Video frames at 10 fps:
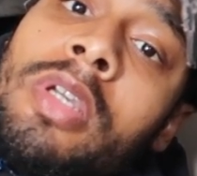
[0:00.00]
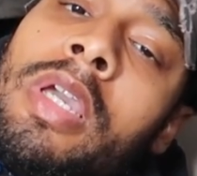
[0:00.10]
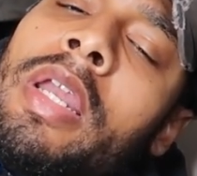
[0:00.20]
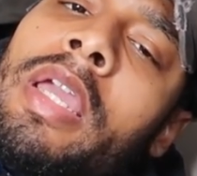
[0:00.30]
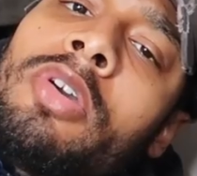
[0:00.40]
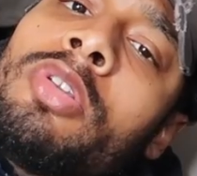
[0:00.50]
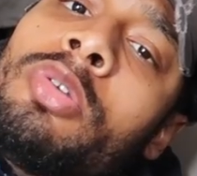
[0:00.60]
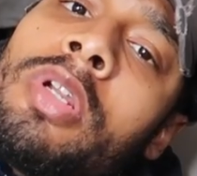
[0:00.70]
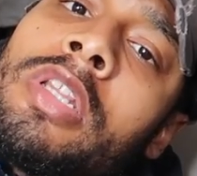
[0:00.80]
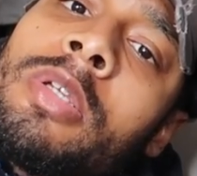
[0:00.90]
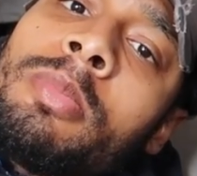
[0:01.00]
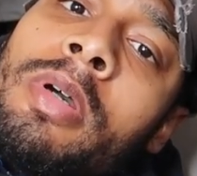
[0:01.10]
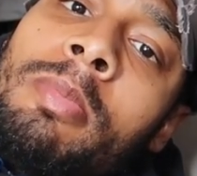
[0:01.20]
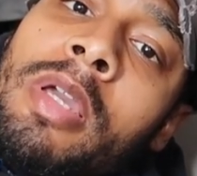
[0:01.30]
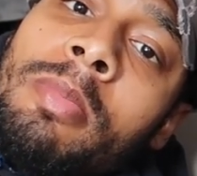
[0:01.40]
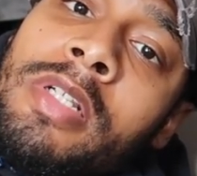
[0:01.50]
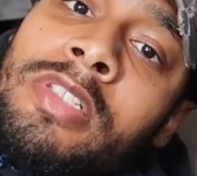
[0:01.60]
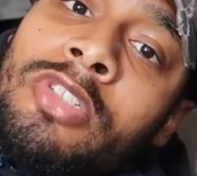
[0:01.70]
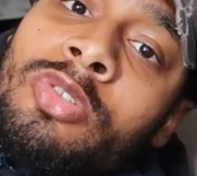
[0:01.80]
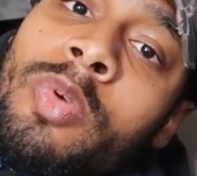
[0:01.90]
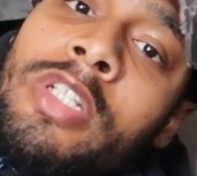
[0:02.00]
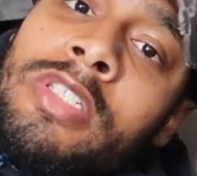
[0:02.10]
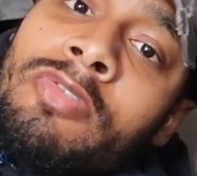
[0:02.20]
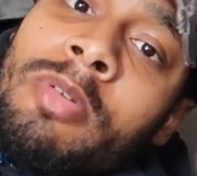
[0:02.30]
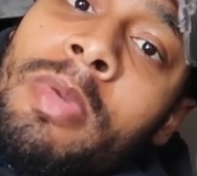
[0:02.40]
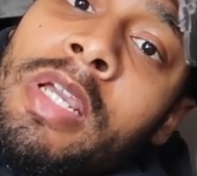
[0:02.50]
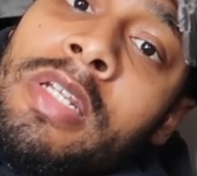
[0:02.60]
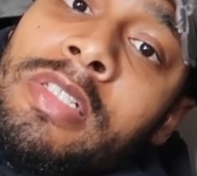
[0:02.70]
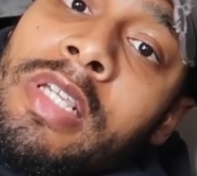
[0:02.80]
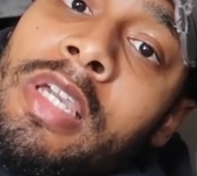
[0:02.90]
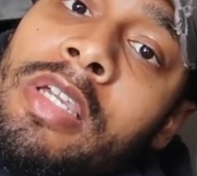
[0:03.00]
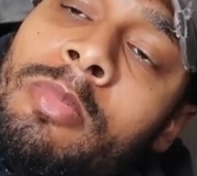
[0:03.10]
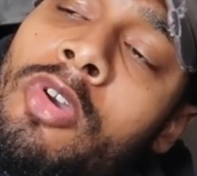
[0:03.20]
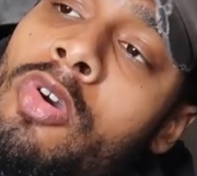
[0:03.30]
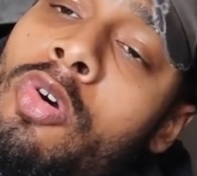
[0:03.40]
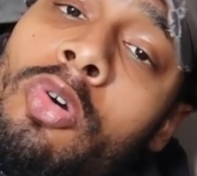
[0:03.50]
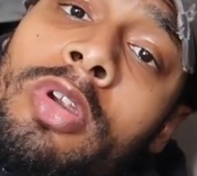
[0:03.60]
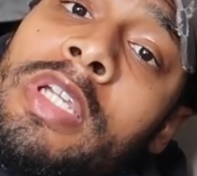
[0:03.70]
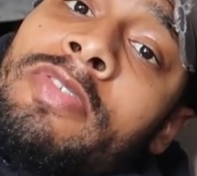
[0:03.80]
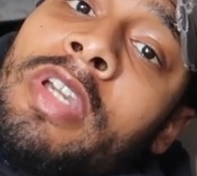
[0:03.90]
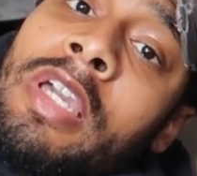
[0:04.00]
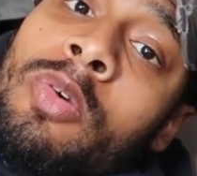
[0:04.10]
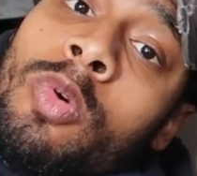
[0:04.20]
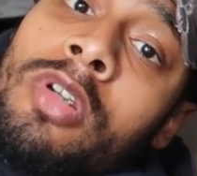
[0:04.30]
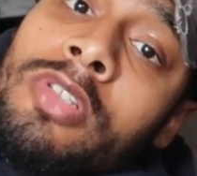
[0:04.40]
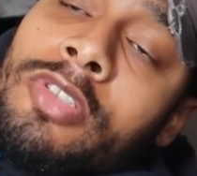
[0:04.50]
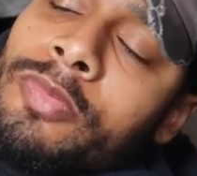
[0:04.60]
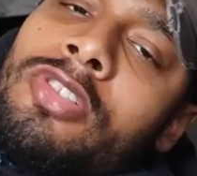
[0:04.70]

It ain't gonna do nothing but make my situation remain the same or even get worse.